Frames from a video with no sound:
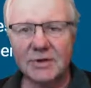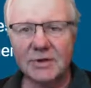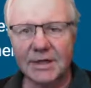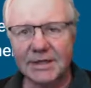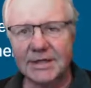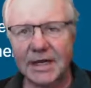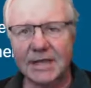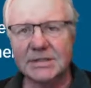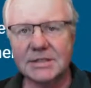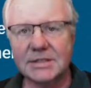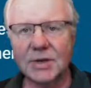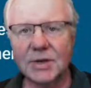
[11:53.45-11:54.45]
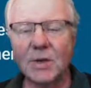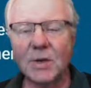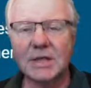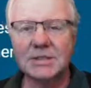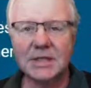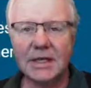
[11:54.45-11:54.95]
It takes the
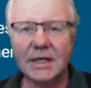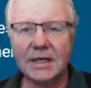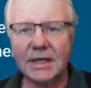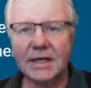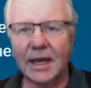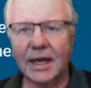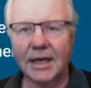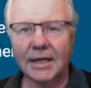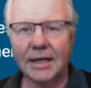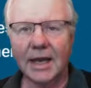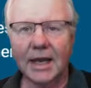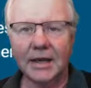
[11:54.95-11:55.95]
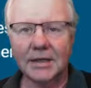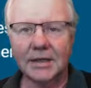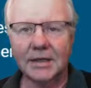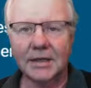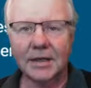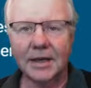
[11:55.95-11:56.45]
request in
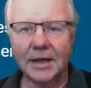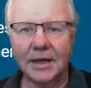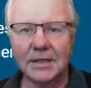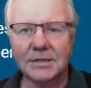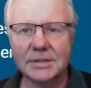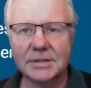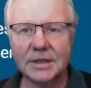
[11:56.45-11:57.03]
as